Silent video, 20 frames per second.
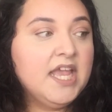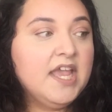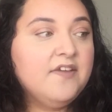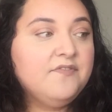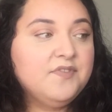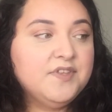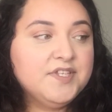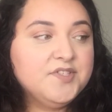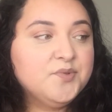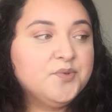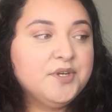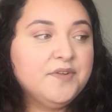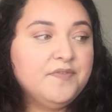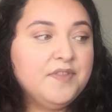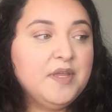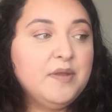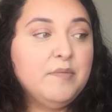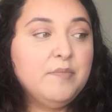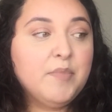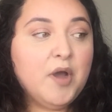If this sort of
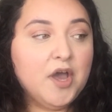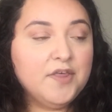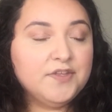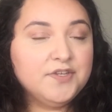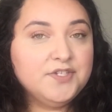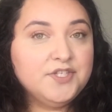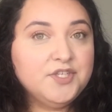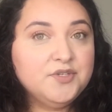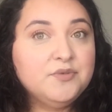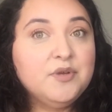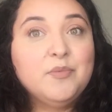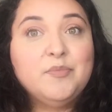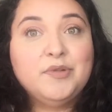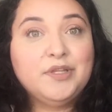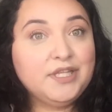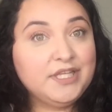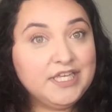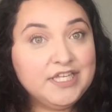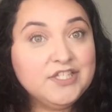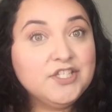thing bothers you,
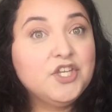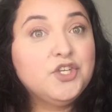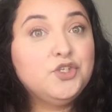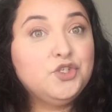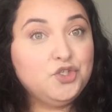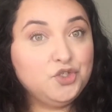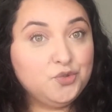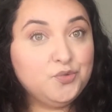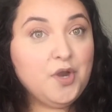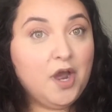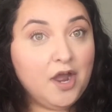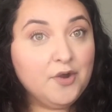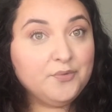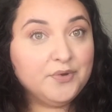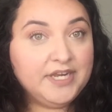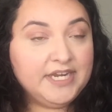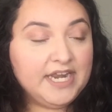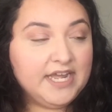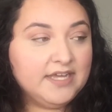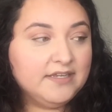please do not
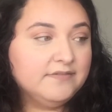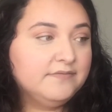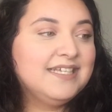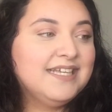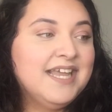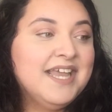read it.